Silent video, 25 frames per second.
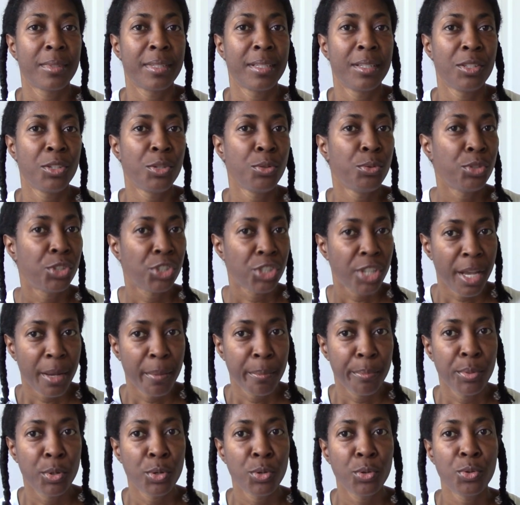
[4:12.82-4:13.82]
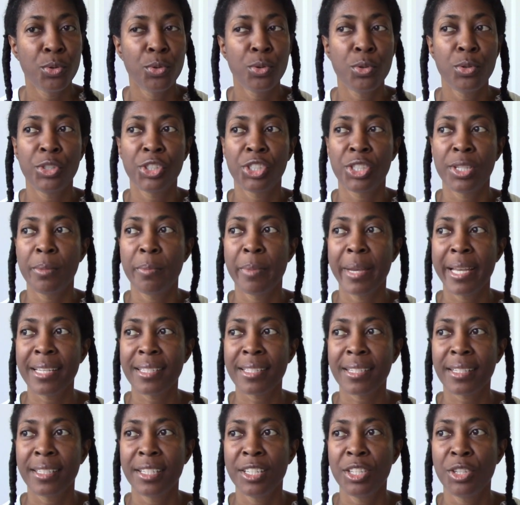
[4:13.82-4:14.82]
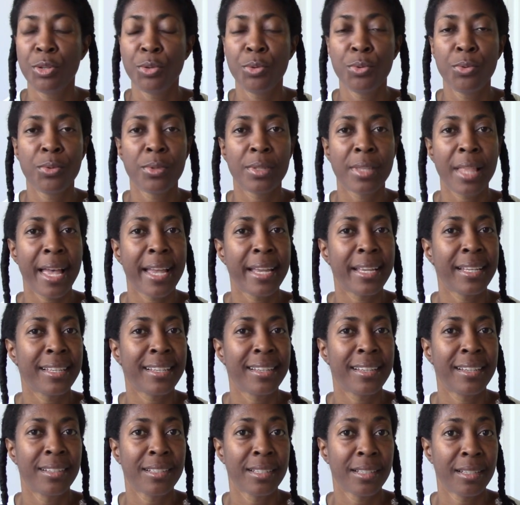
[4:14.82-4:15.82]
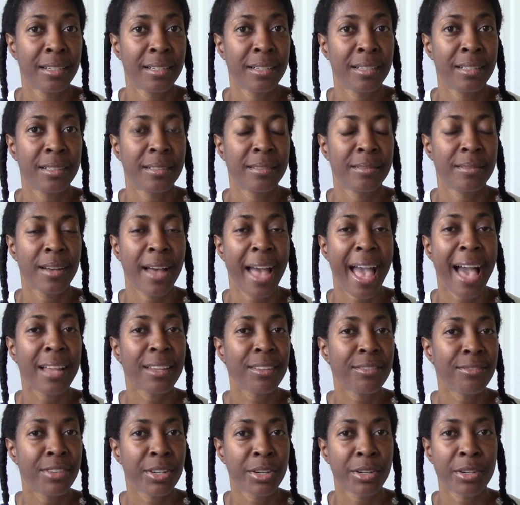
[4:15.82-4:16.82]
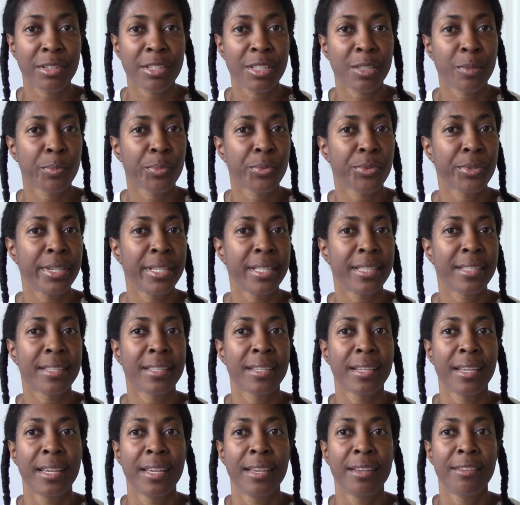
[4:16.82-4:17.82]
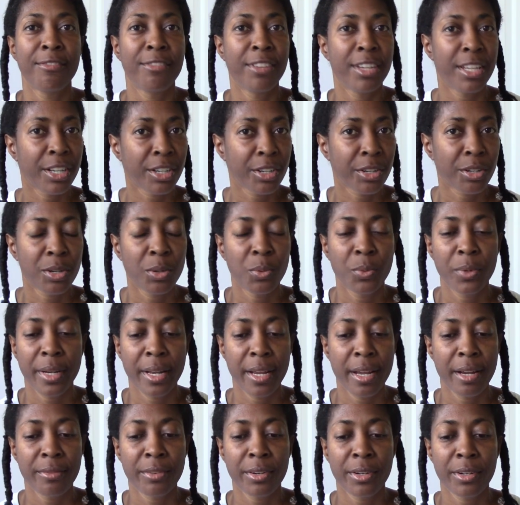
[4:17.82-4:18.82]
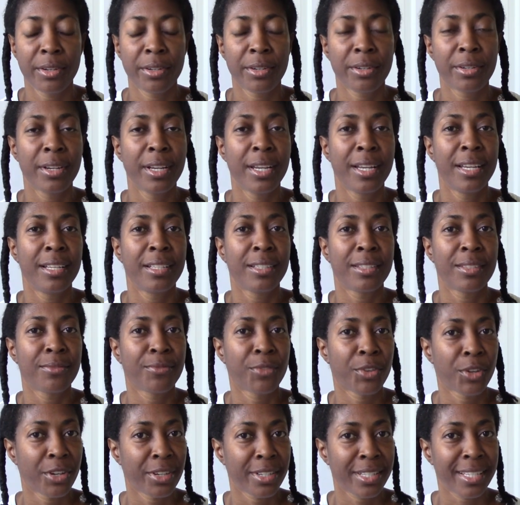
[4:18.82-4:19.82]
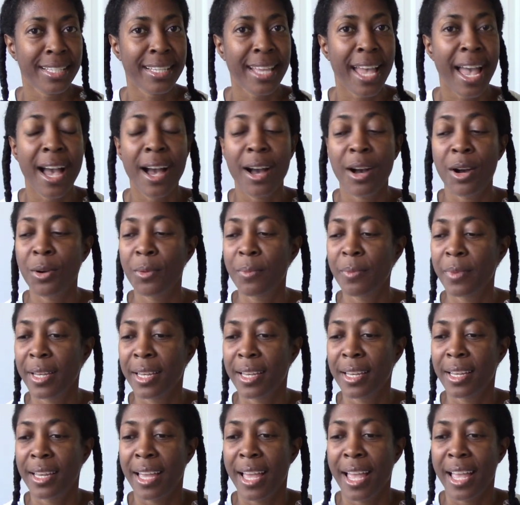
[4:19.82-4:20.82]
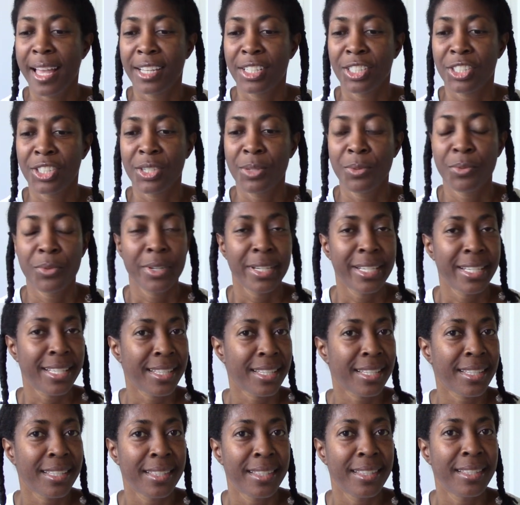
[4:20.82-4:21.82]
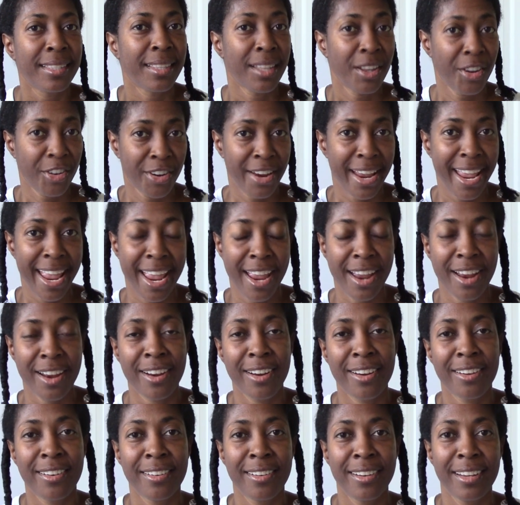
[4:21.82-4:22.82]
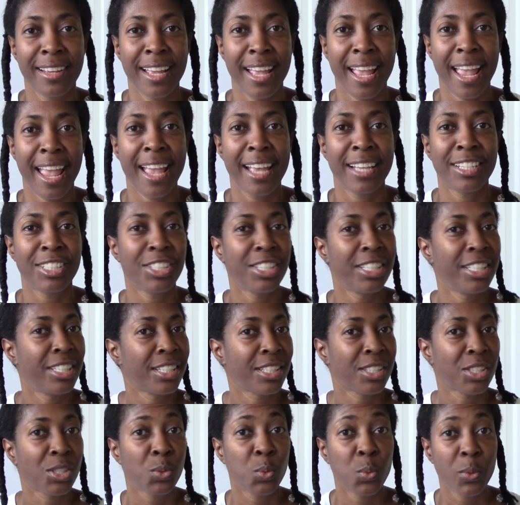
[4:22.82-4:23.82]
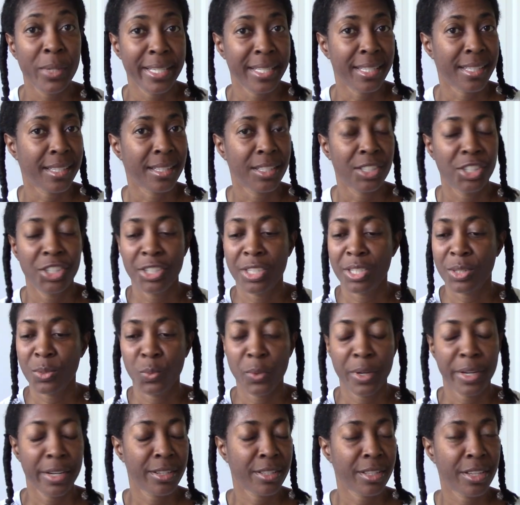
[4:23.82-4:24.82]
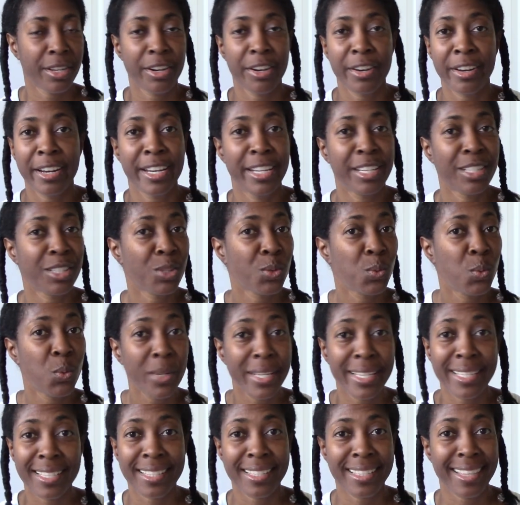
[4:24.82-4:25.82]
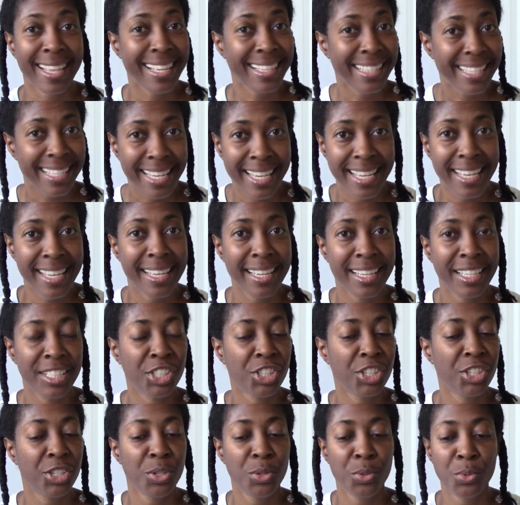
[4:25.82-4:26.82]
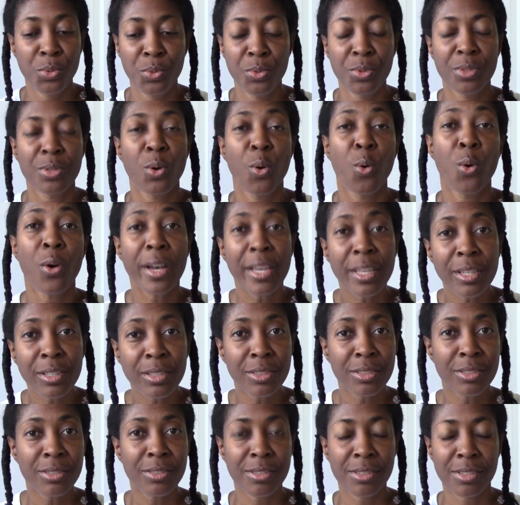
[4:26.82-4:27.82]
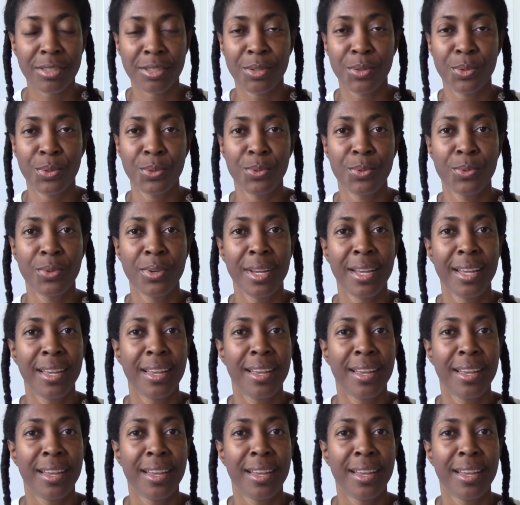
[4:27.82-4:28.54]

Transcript: use shampoo. She basically uses like aloe vera spritz, vinegar, whatever, for her scalp. She rinses her hair and she just twists. She just wears her hair and twists. That's it. And she uses oils to